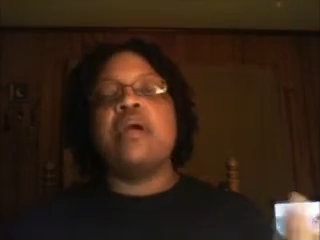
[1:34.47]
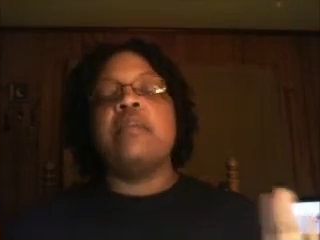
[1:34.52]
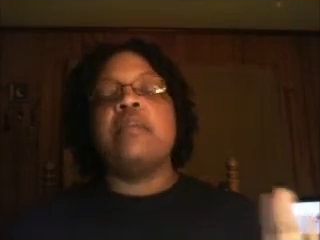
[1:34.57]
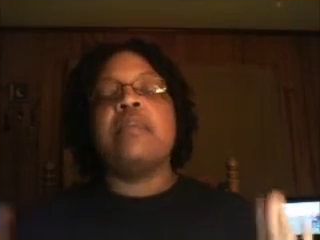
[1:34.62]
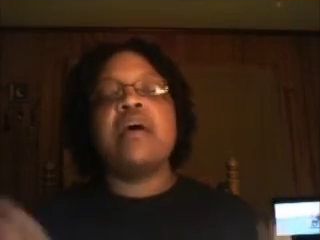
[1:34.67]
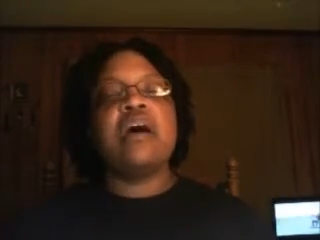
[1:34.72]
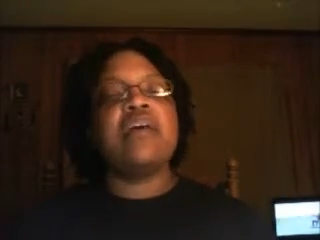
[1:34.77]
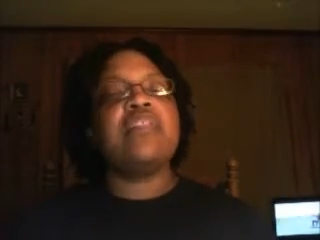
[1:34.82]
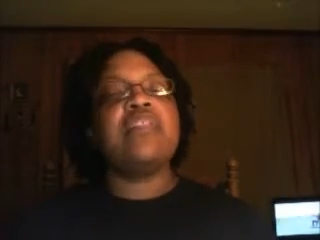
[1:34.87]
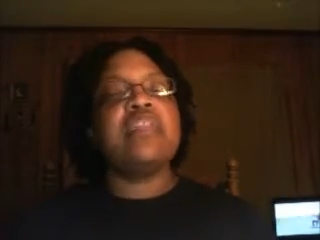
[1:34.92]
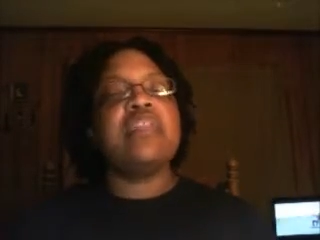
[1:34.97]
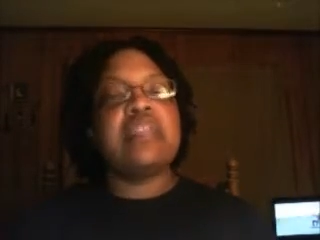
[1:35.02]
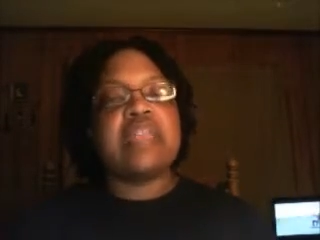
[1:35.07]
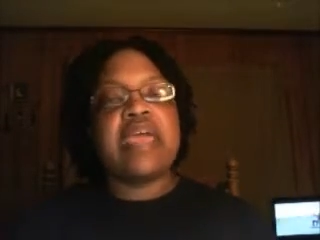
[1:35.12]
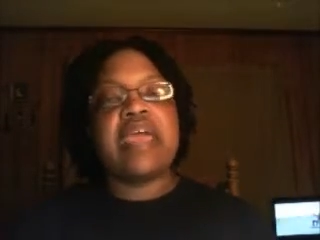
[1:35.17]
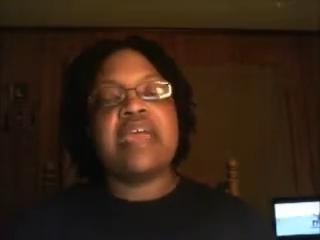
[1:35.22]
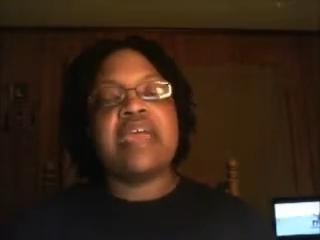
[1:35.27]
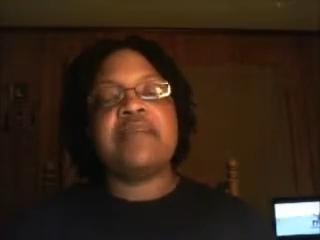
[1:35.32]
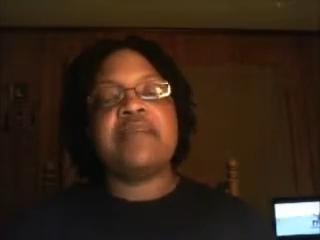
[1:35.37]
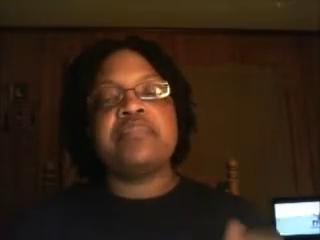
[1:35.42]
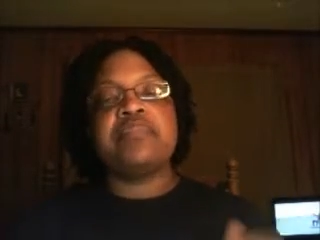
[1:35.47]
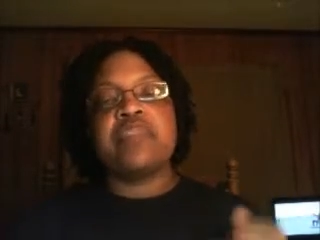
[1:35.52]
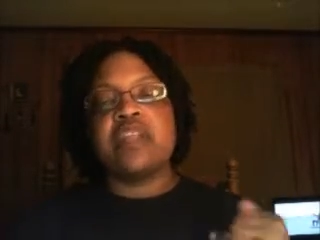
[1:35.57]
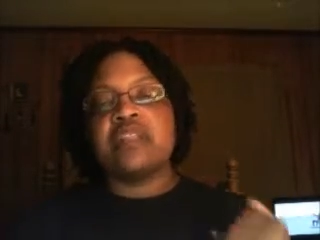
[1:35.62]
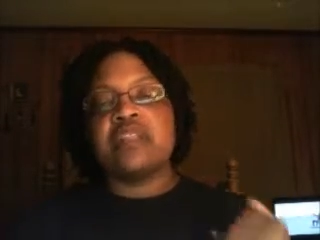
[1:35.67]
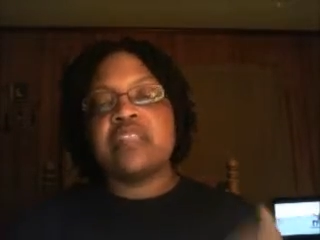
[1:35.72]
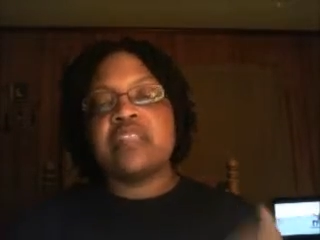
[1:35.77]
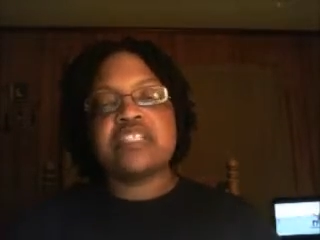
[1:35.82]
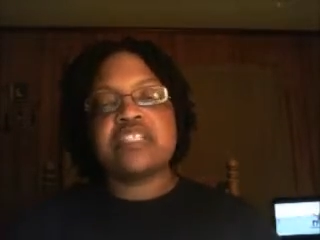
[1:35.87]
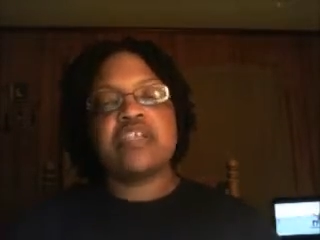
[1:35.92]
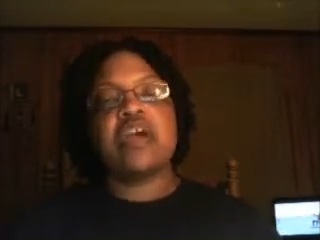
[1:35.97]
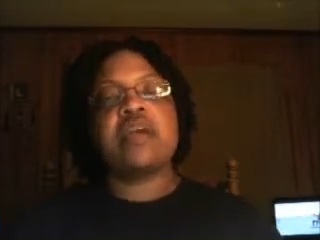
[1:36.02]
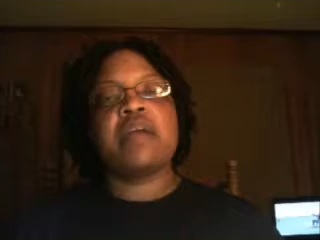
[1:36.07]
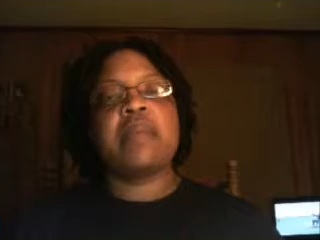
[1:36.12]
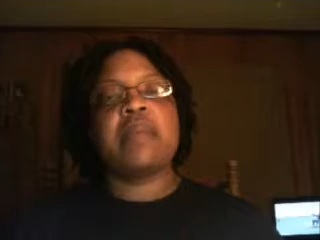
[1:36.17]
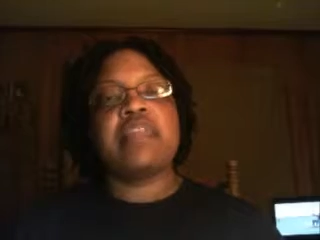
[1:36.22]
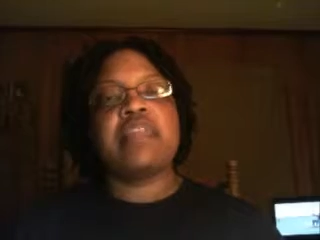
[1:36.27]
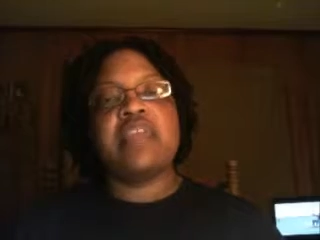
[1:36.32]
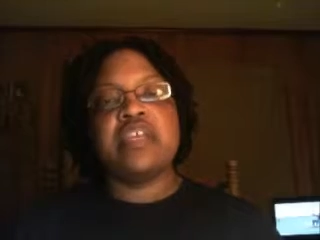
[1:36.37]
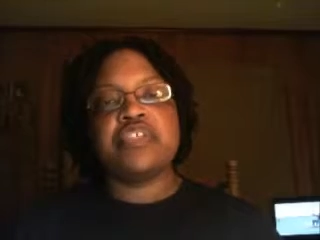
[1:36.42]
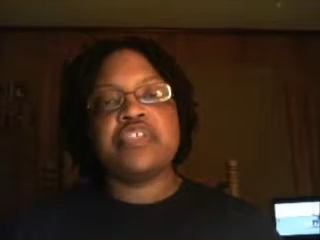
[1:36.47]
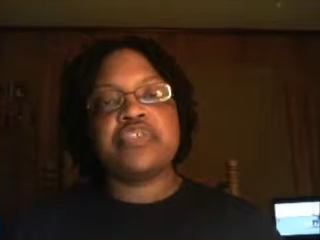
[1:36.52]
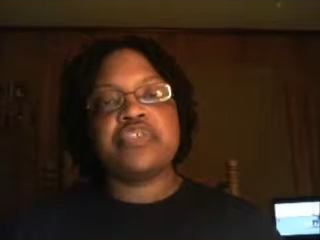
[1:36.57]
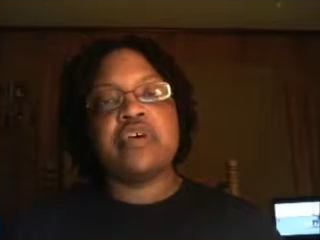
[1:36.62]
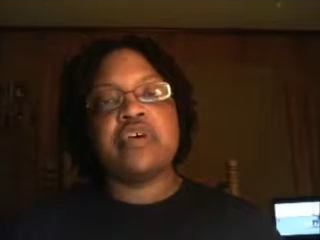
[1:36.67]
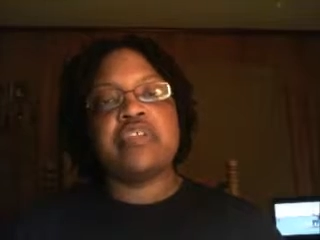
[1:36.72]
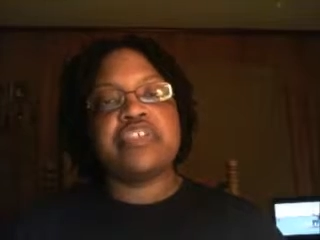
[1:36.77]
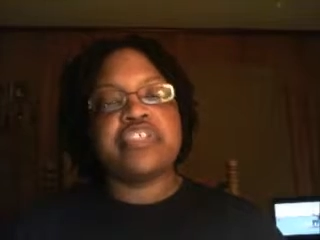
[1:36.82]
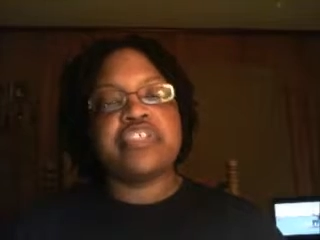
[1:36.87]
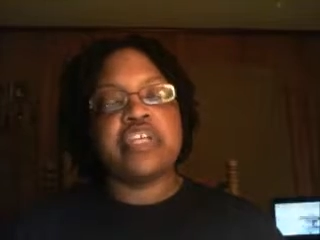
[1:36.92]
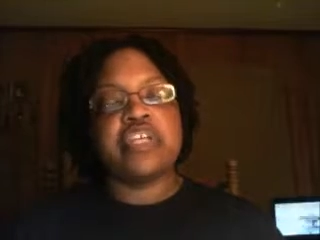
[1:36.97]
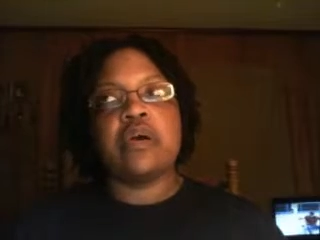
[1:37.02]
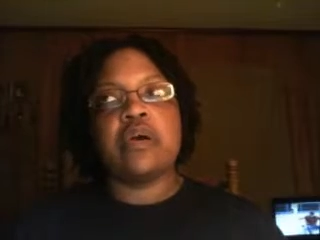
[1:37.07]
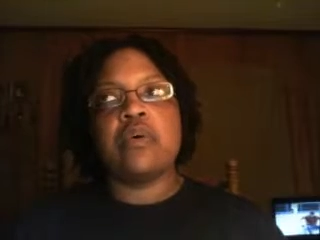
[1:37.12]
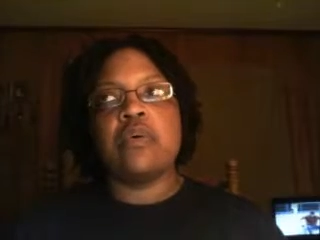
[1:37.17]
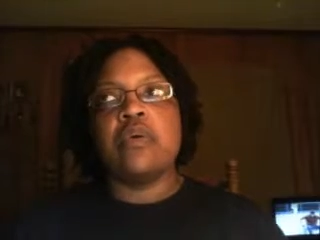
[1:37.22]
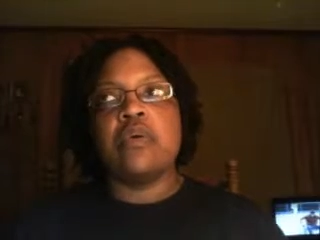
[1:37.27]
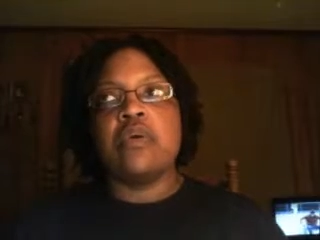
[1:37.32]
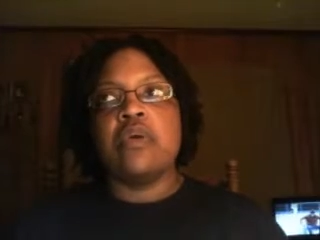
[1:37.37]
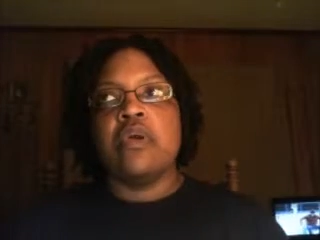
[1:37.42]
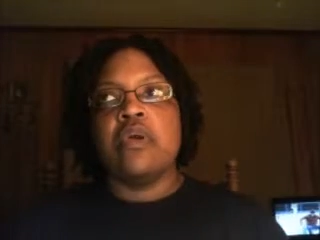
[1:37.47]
But other than that, let's talk about the intro of the show.